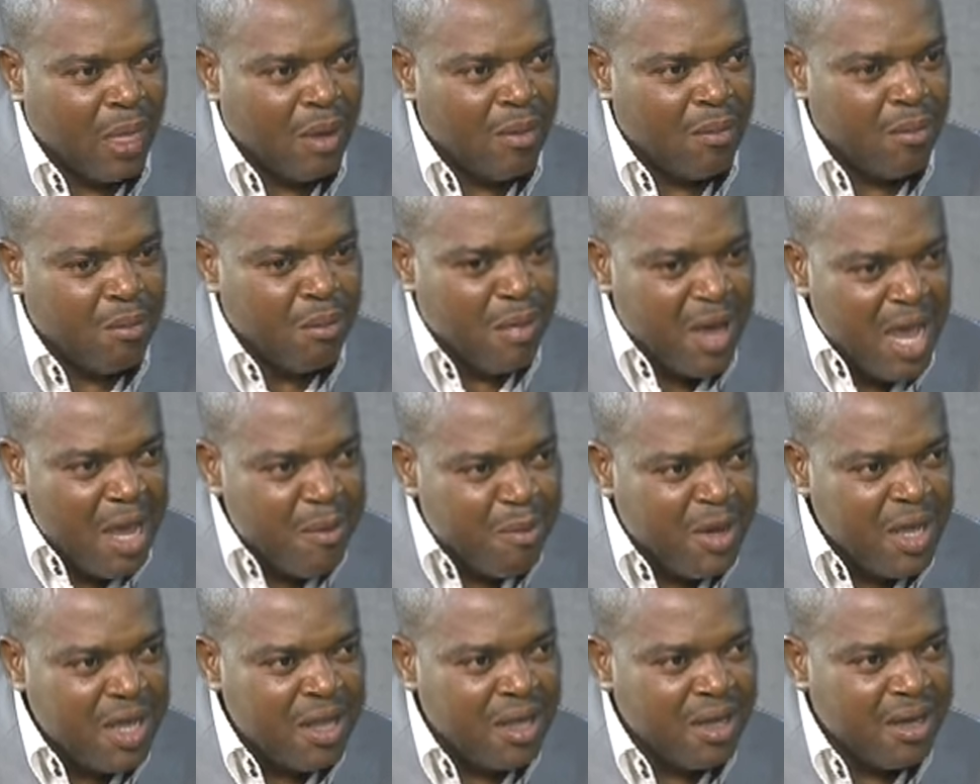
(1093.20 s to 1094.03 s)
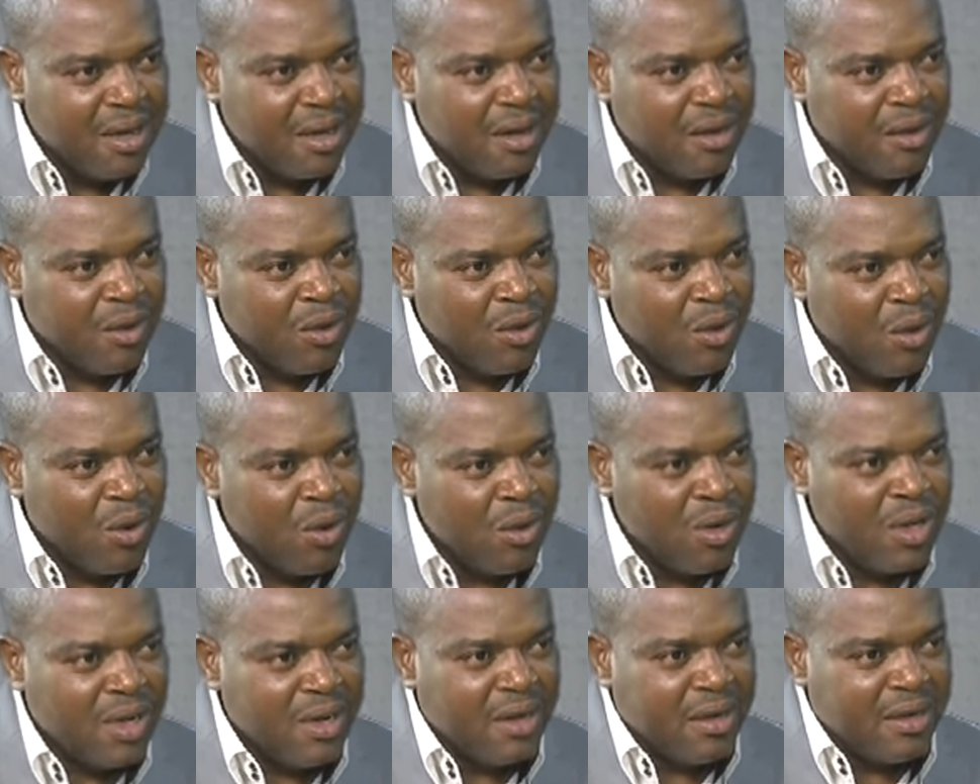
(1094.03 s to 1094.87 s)
maybe, you know,
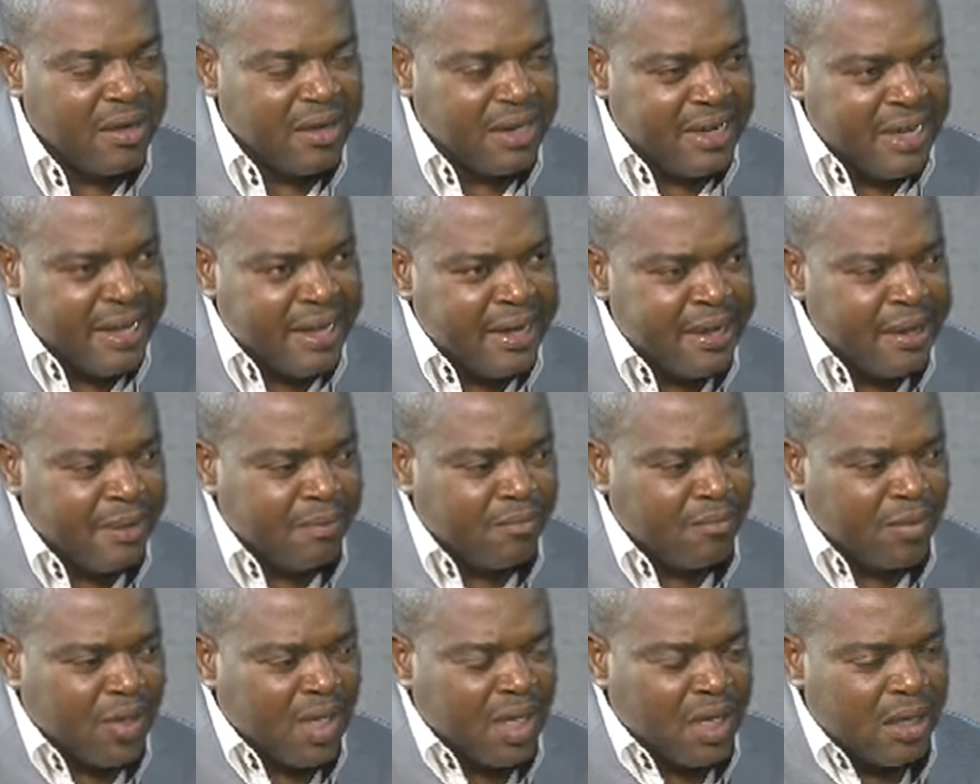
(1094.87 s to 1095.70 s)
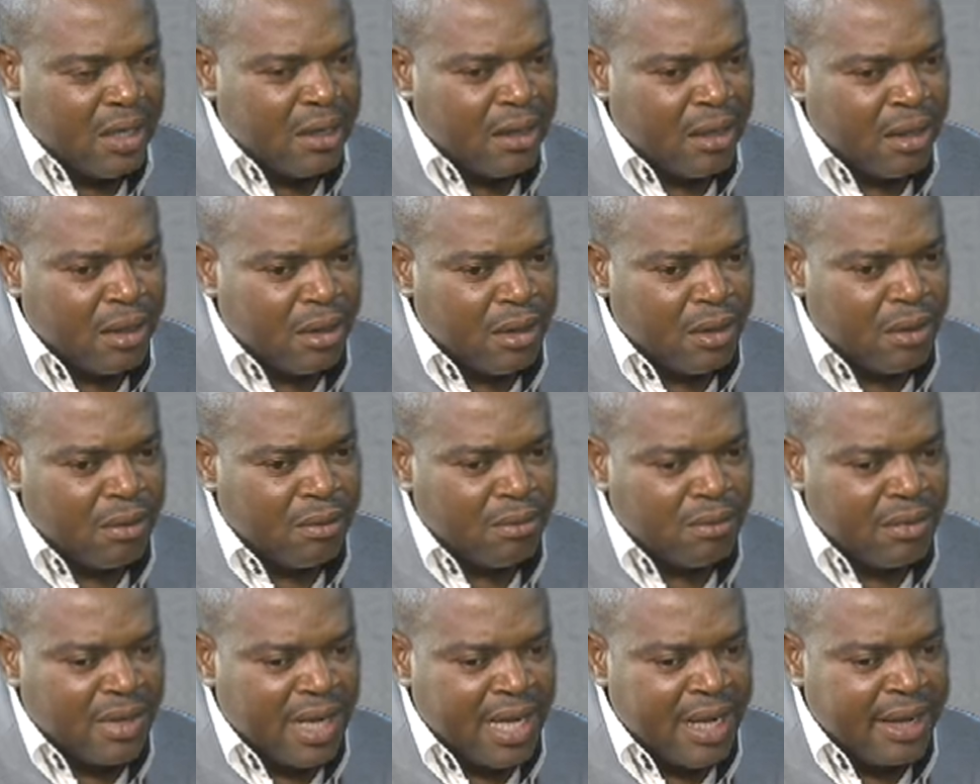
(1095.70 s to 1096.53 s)
they, uh,
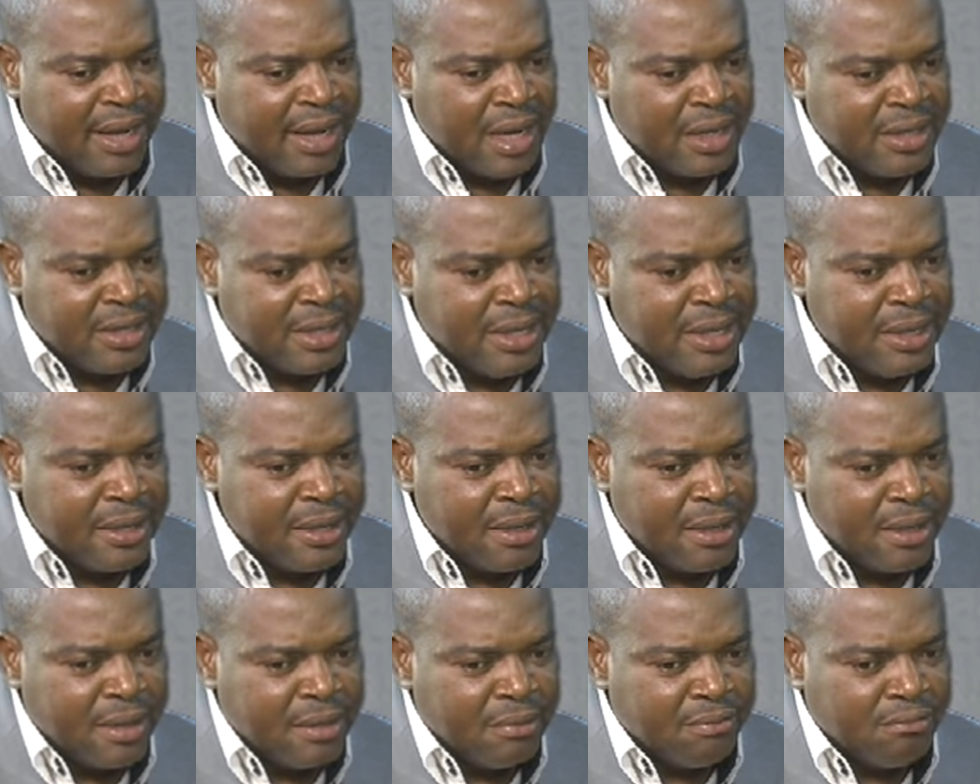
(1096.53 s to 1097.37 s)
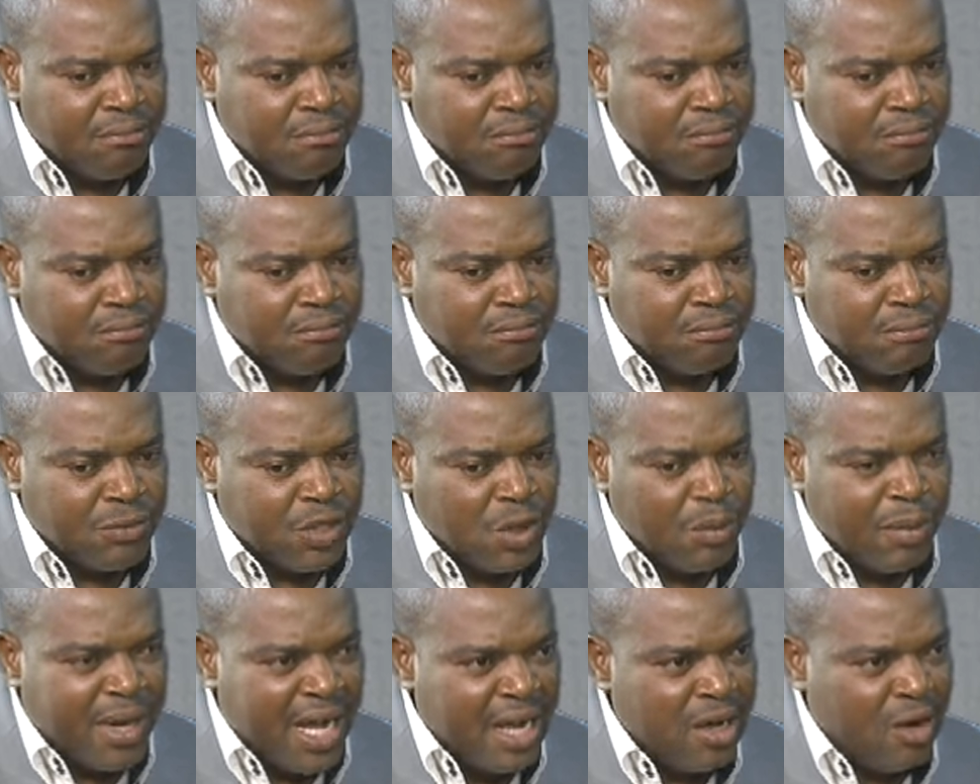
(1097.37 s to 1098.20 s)
I can say,
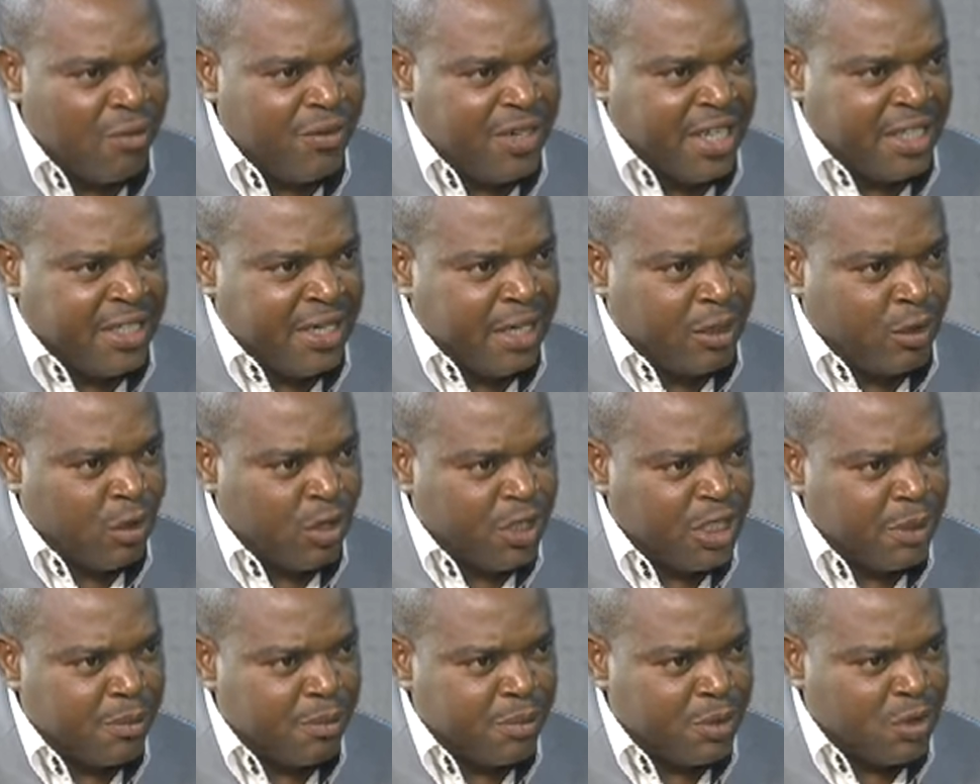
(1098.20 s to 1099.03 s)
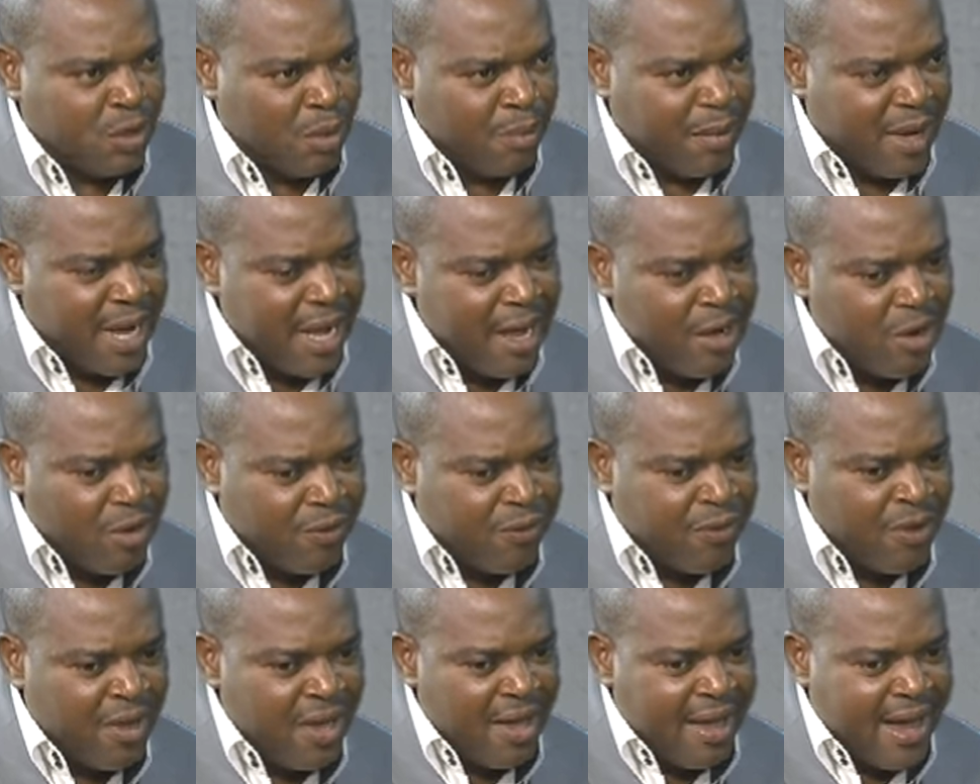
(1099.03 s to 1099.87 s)
some kind of dictatorship, some kind
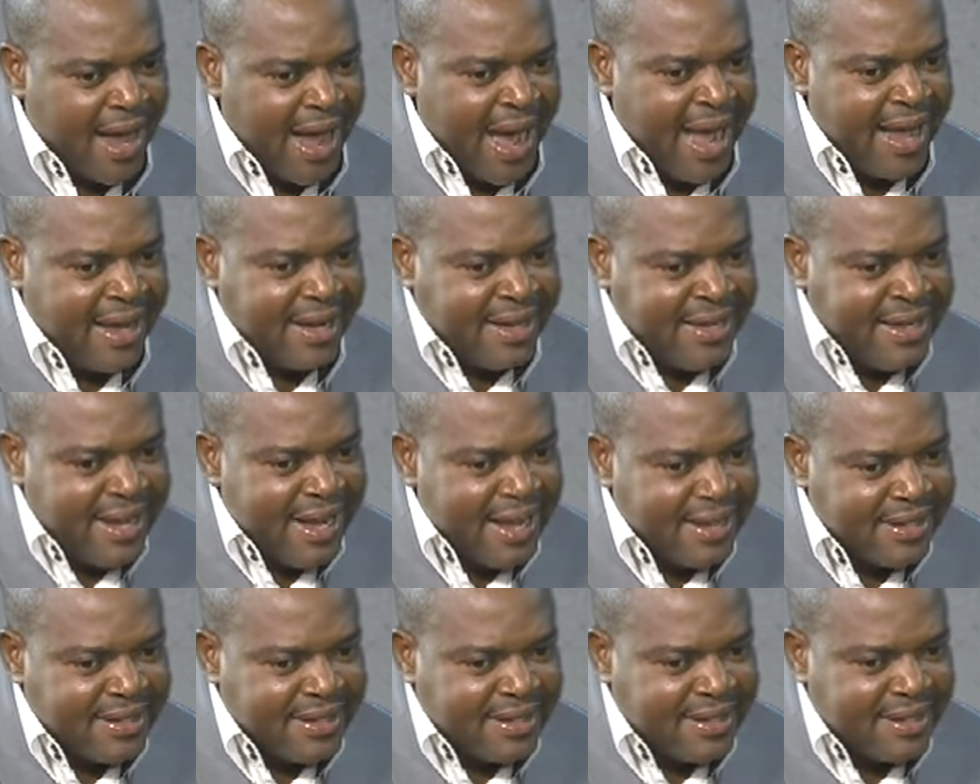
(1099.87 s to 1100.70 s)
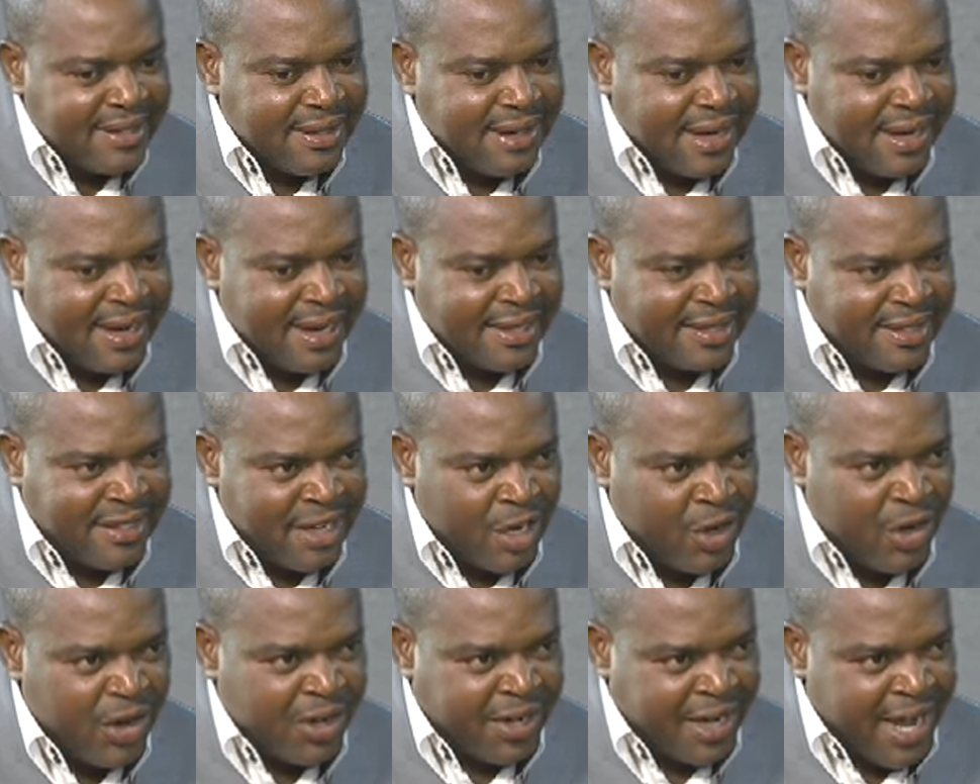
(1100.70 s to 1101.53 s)
of ideas that are
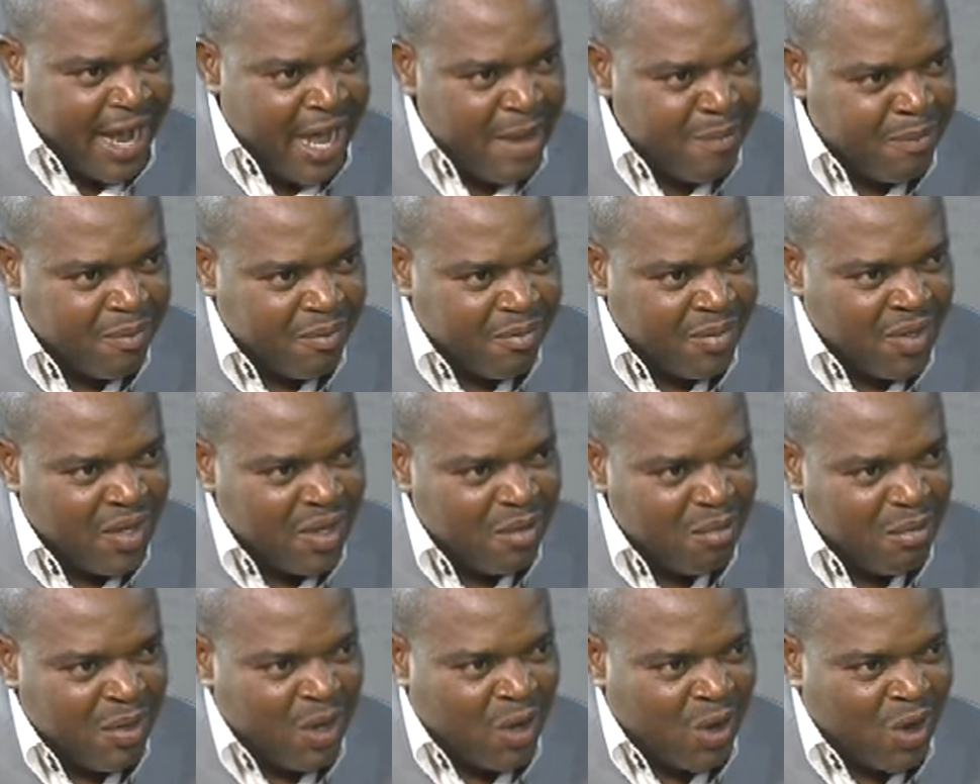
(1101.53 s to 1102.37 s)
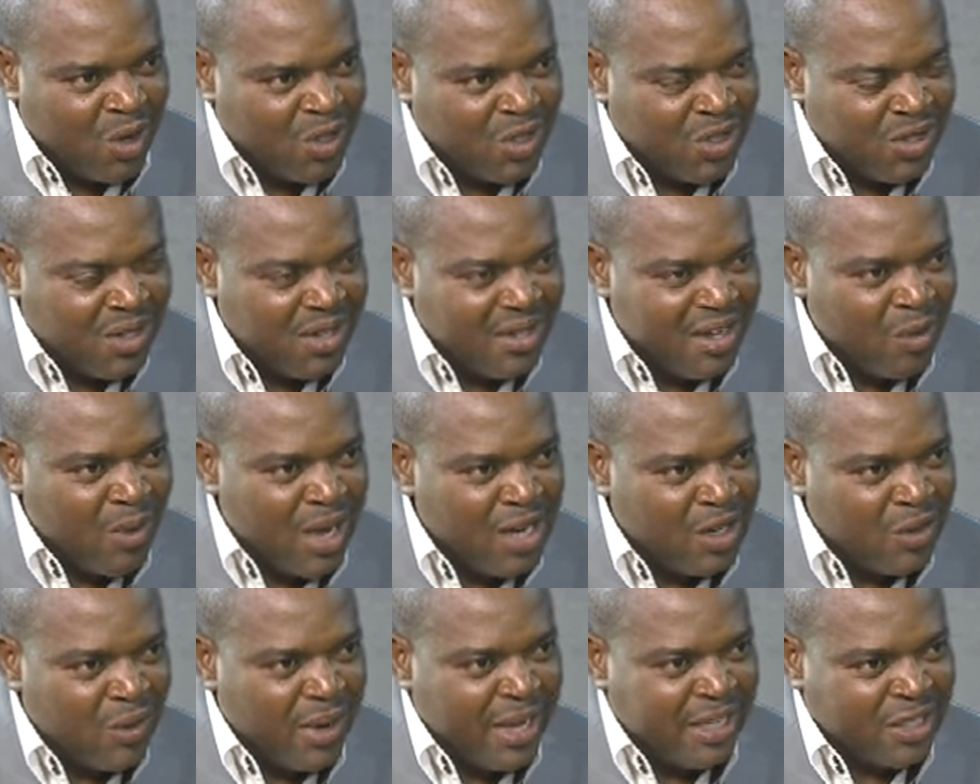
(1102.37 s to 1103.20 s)
stereotyped because they
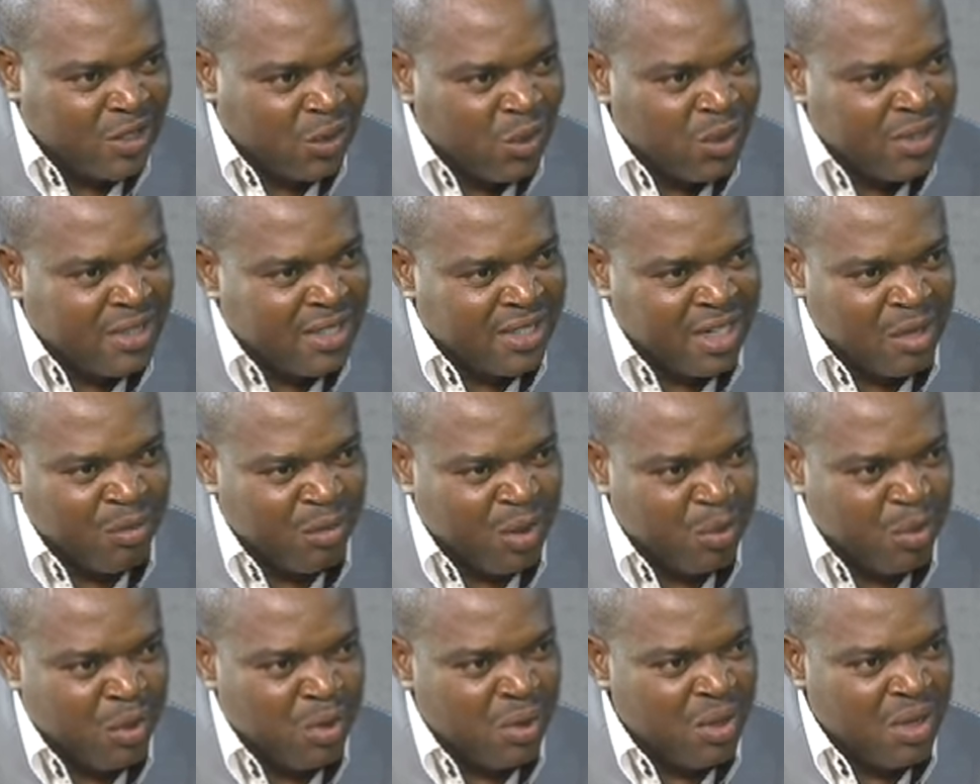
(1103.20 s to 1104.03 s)
want to exclude certain people.